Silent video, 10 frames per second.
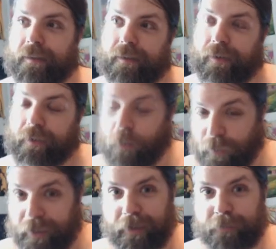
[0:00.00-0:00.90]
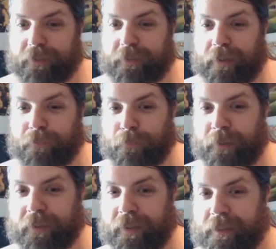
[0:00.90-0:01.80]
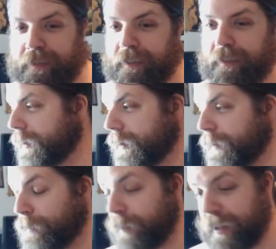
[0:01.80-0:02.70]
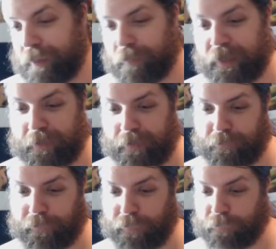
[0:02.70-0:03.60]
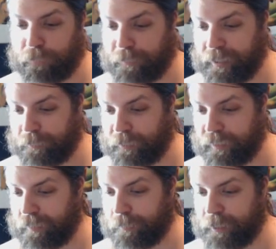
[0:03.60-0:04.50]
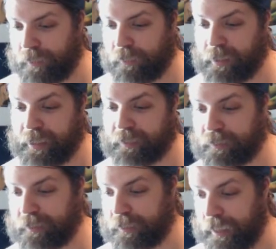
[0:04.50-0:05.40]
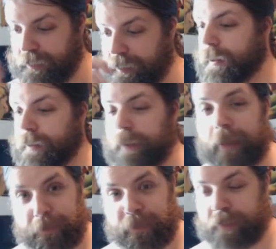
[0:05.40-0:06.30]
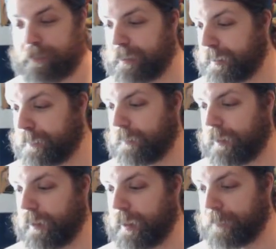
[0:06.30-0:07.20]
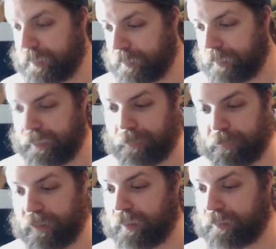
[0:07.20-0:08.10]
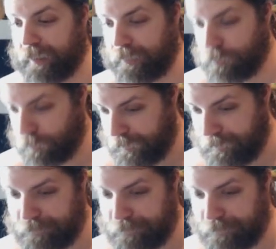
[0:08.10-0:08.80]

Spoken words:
are quite up to snuff with the inflated power level of the format with Modern Horizons sets. That being said, I made the deck because I enjoyed it.